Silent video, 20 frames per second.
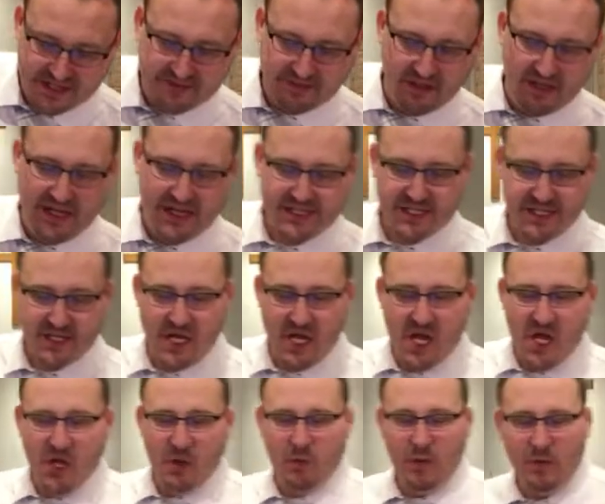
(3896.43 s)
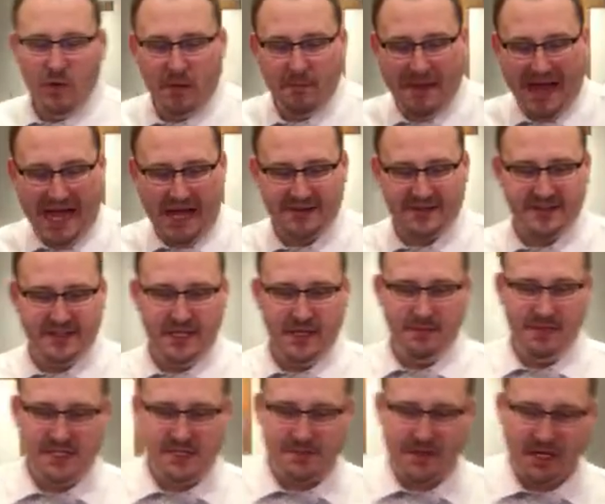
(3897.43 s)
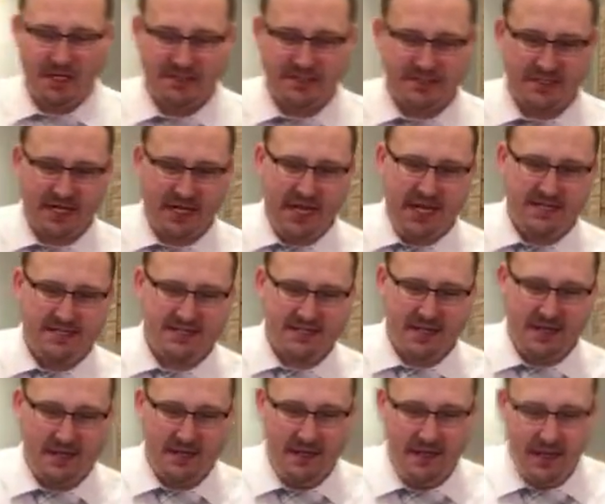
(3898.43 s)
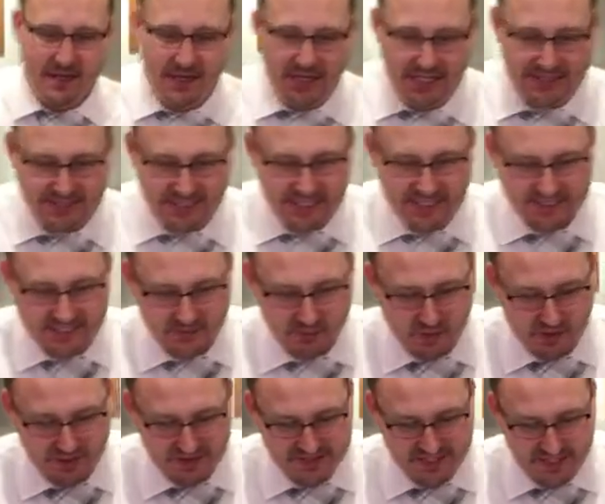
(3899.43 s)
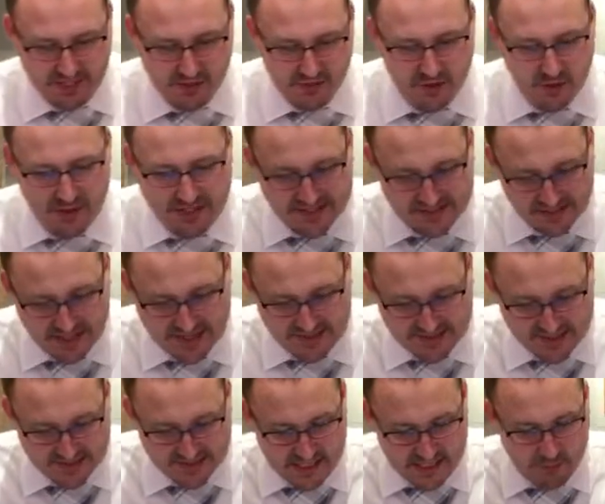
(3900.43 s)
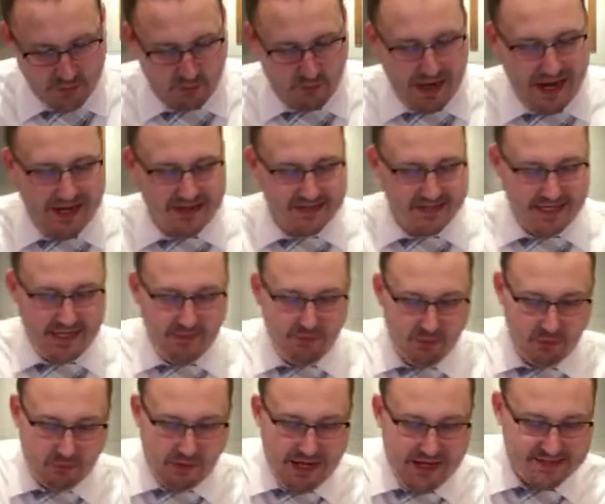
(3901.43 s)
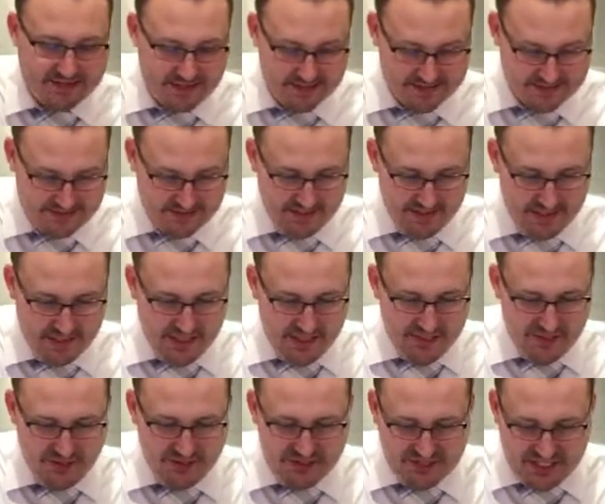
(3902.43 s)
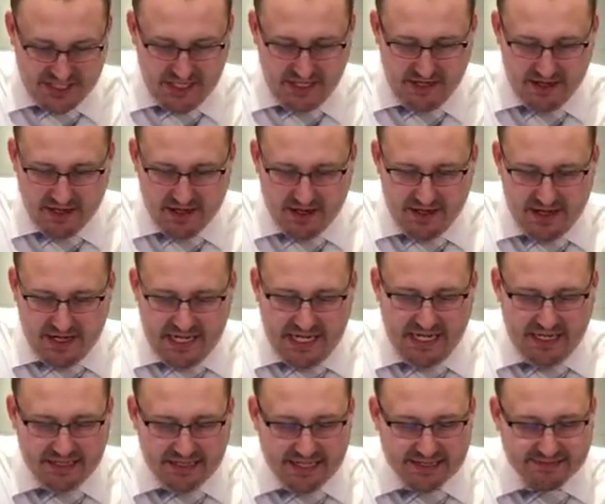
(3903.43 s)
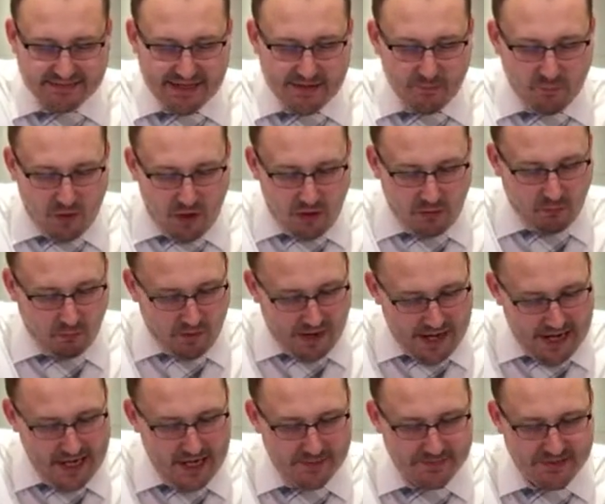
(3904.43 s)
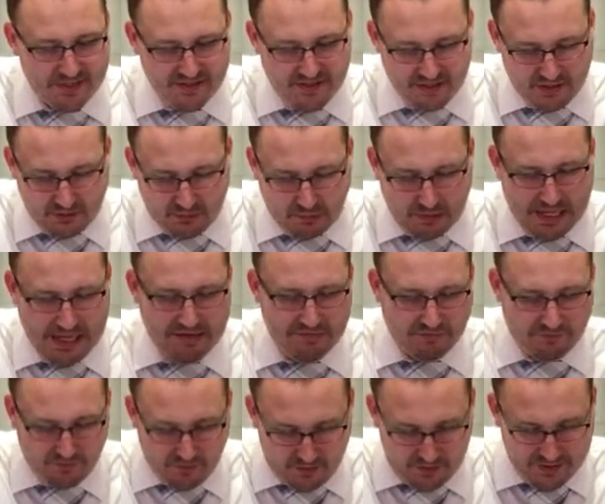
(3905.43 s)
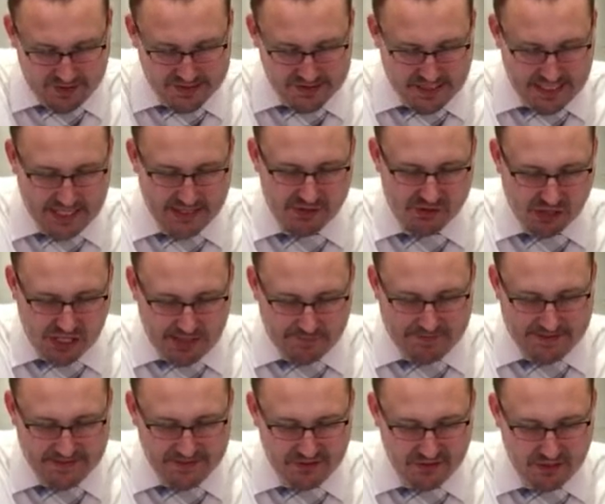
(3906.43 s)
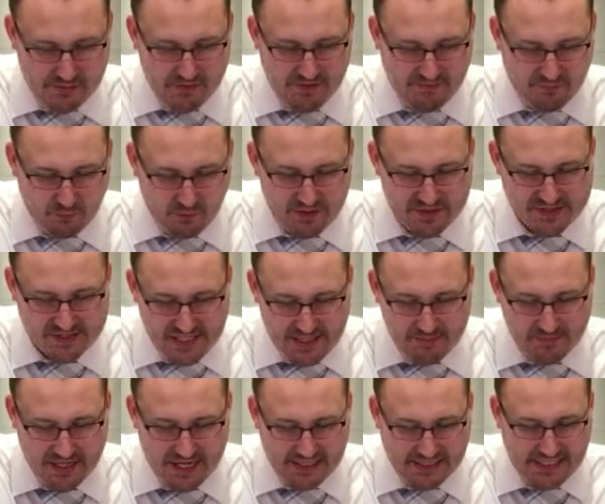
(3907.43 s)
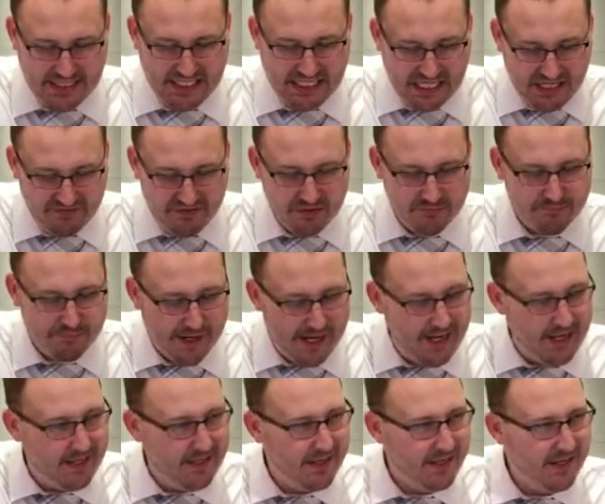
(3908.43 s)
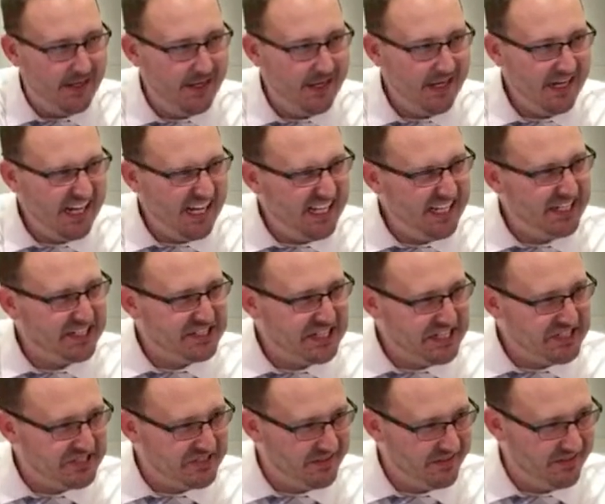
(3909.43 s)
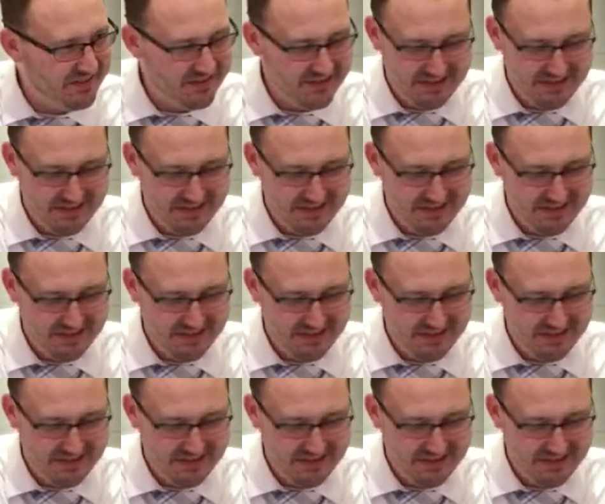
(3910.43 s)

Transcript: Nevertheless, we won't bow to the image because it's against, uh, it's against the word. See, although he slays he will rise, he will raise us. You see, he let them walk right up to the great furnace and drop into it before it seemed like he even paid any attention.